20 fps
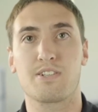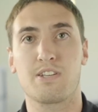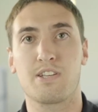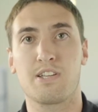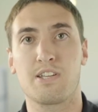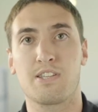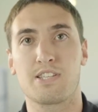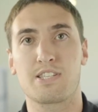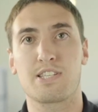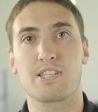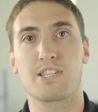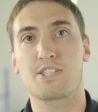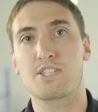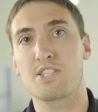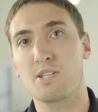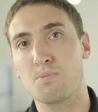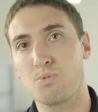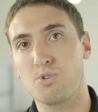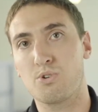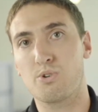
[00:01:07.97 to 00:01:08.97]
And this is a
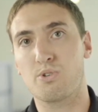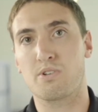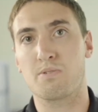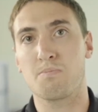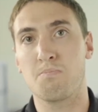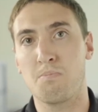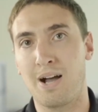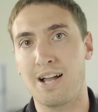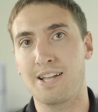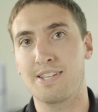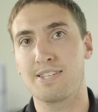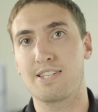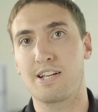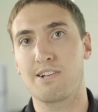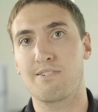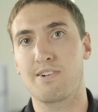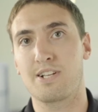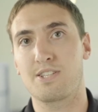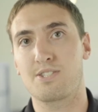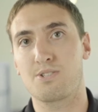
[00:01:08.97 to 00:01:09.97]
similar
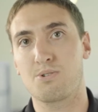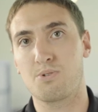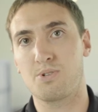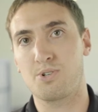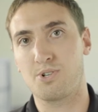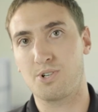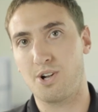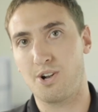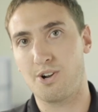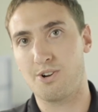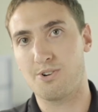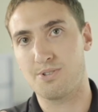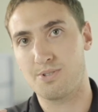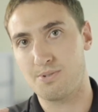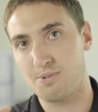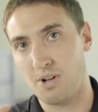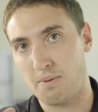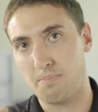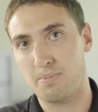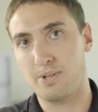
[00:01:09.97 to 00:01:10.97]
mindset, right? So when your car is
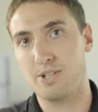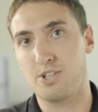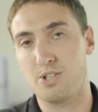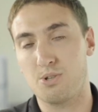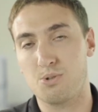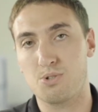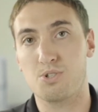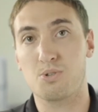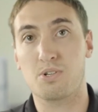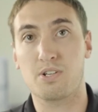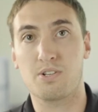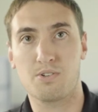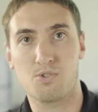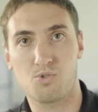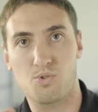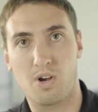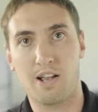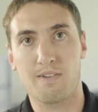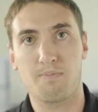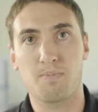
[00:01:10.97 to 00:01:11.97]
not being used, you can
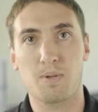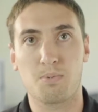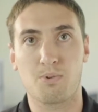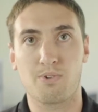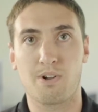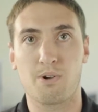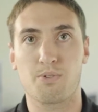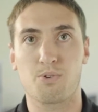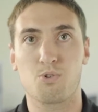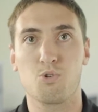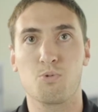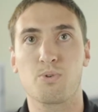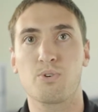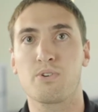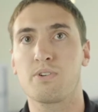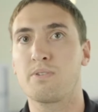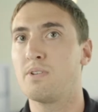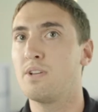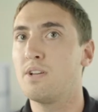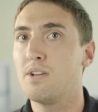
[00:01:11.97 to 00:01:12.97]
drive people around with Uber
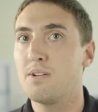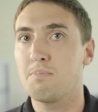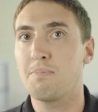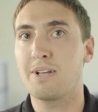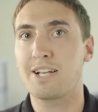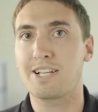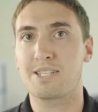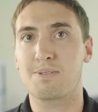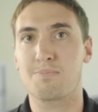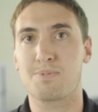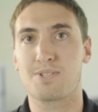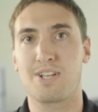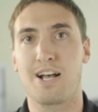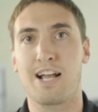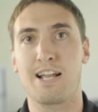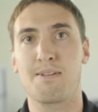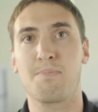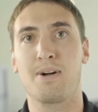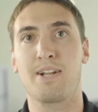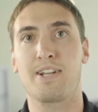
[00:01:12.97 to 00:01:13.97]
and make some
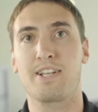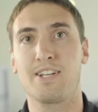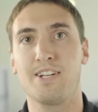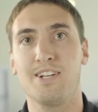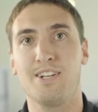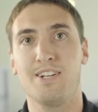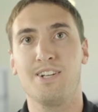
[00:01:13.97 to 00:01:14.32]
side money.